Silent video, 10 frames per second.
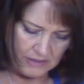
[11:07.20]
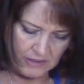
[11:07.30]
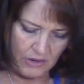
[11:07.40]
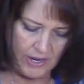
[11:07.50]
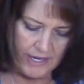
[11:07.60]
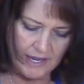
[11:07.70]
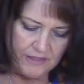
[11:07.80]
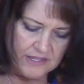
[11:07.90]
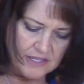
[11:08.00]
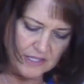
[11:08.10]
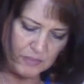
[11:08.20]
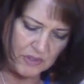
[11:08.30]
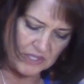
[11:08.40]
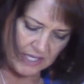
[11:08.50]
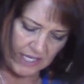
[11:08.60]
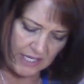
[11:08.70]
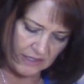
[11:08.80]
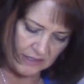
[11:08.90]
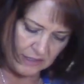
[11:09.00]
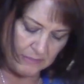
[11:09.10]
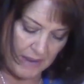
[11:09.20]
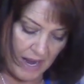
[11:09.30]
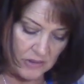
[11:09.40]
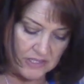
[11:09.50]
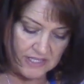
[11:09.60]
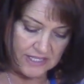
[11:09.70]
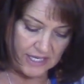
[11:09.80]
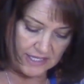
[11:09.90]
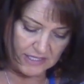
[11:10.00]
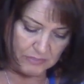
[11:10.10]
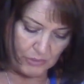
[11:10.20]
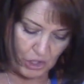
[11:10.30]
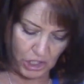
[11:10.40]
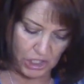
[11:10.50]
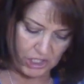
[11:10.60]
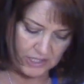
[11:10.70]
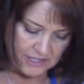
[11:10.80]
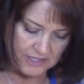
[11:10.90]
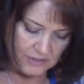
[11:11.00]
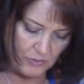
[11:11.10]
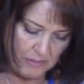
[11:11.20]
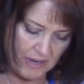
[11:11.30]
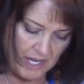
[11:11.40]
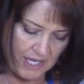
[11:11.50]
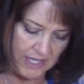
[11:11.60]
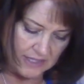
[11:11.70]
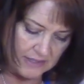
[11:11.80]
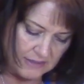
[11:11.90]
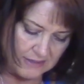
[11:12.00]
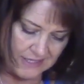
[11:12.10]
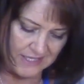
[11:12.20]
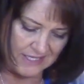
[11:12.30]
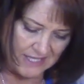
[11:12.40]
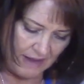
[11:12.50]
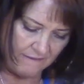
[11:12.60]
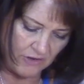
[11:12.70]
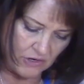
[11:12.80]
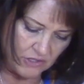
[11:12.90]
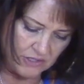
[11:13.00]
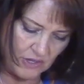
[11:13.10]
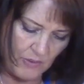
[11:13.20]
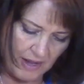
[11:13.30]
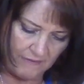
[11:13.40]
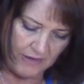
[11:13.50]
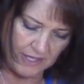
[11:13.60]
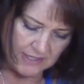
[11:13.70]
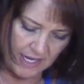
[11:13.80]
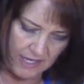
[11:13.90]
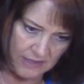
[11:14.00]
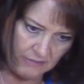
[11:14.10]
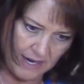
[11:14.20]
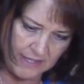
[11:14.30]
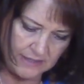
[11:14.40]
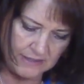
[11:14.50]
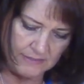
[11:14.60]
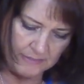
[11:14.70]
Okay, now this is supposed to yield about 6 burgers. We might get 7 or so out of it because I added the rice.